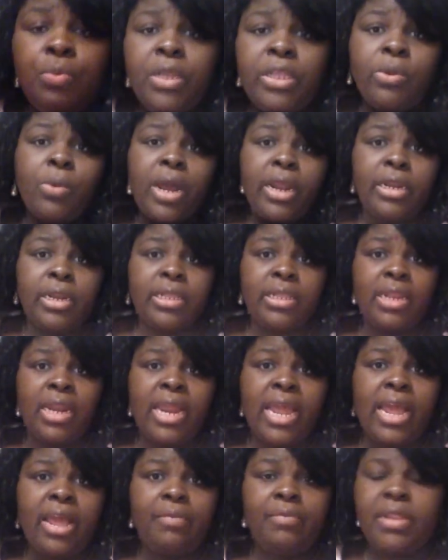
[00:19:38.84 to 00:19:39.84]
the reason why it
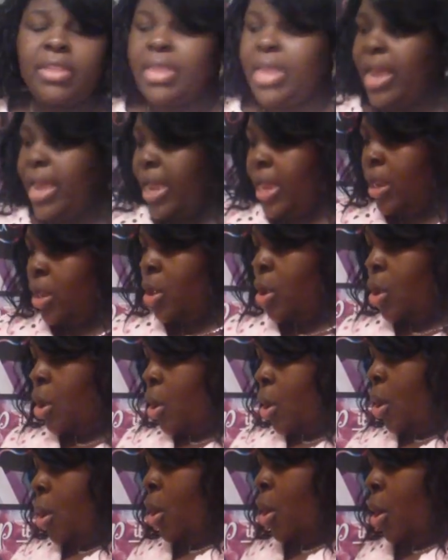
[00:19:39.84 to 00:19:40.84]
doesn't have the tag
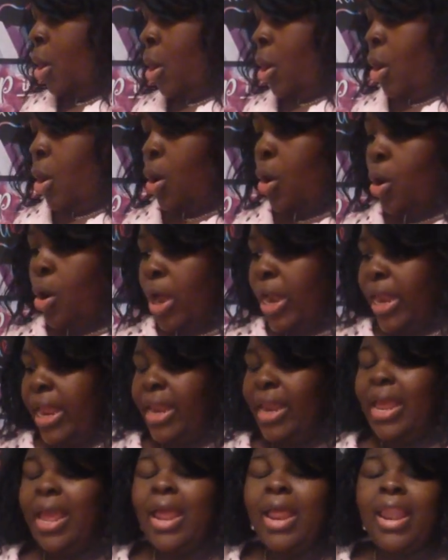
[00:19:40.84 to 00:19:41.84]
on
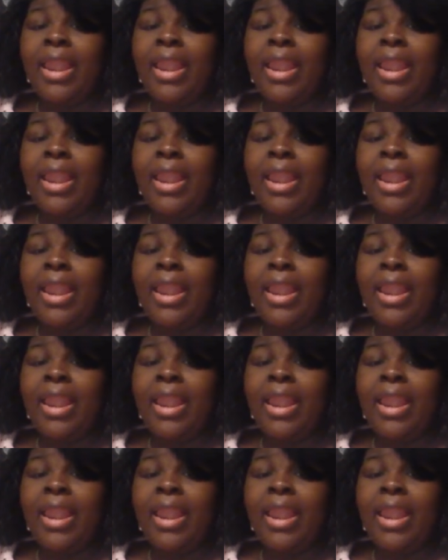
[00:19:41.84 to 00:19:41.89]
it.